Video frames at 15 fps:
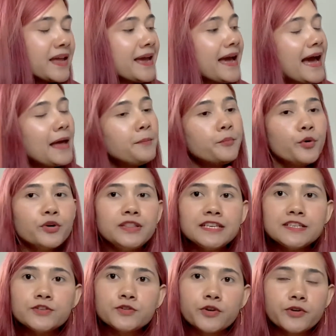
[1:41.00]
and both these
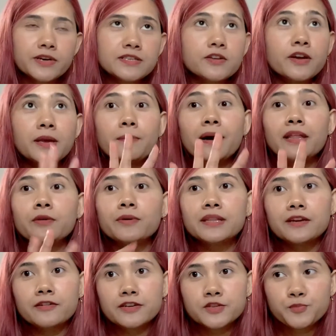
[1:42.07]
stories okay by the way
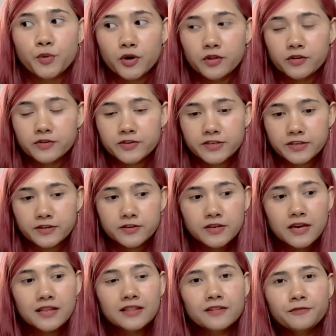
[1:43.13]
there are spoilers here
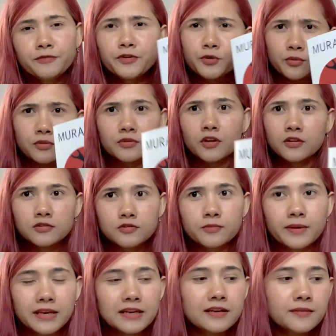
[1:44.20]
few not too
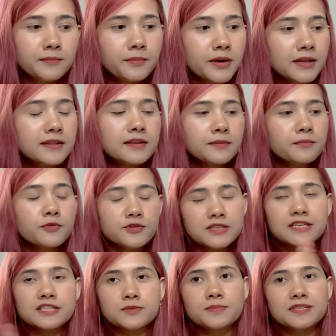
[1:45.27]
many but mostly
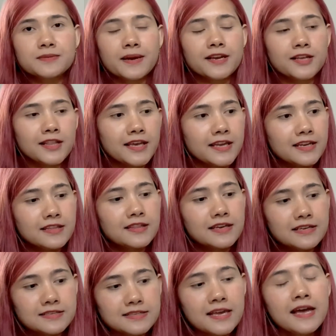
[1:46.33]
it's me speculating
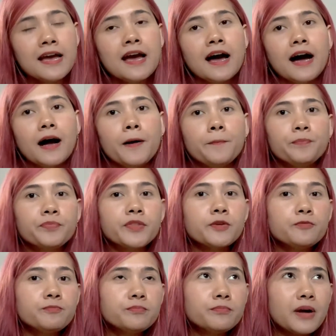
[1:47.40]
things um the
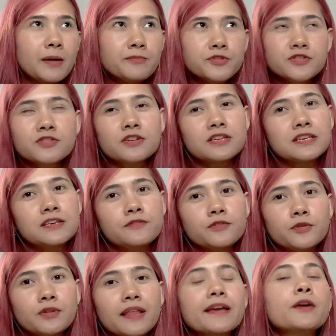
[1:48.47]
I'm just gonna give you
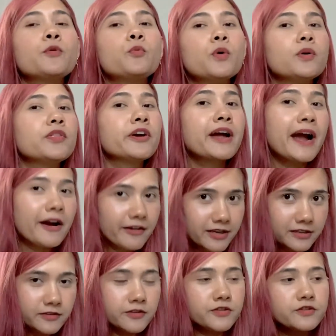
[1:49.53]
like what the
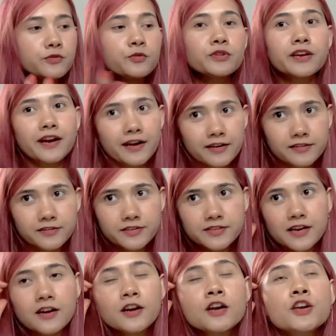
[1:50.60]
characters, who the characters
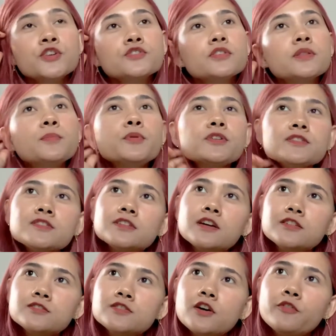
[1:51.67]
are. So the book
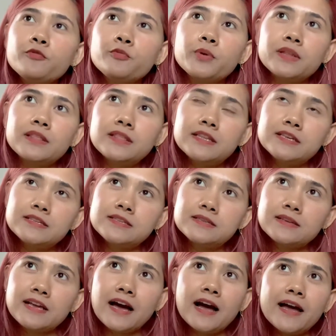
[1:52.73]
starts off with this
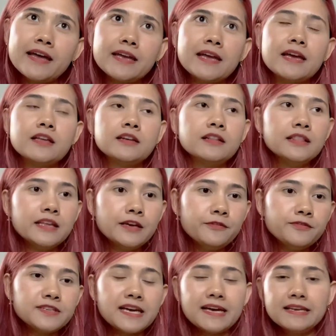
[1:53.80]
guy in a
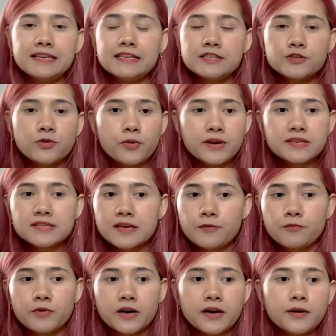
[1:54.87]
lift and he's going
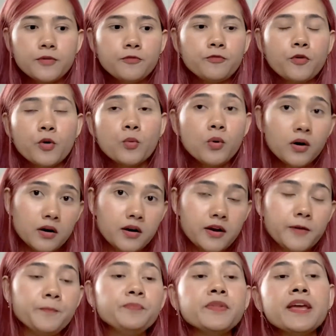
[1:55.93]
somewhere for work.
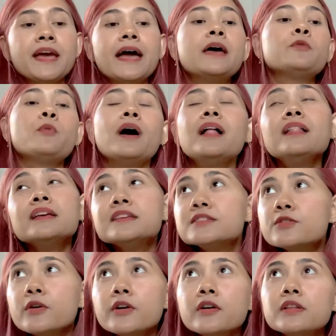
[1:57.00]
And while he's
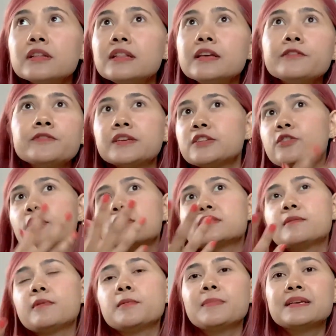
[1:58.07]
going on the lift, he talks
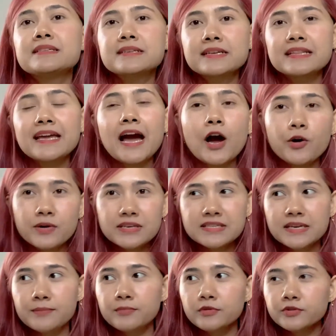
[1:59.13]
about basically how he's
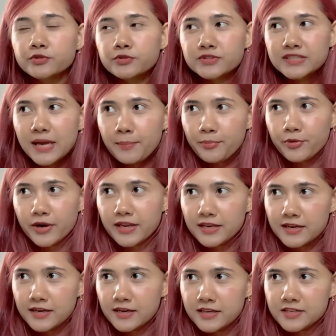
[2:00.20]
able to separate
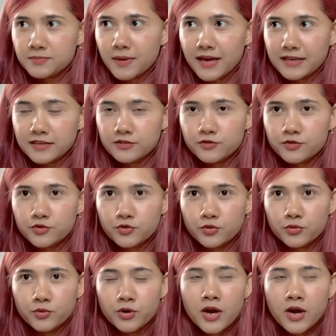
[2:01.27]
his mind into two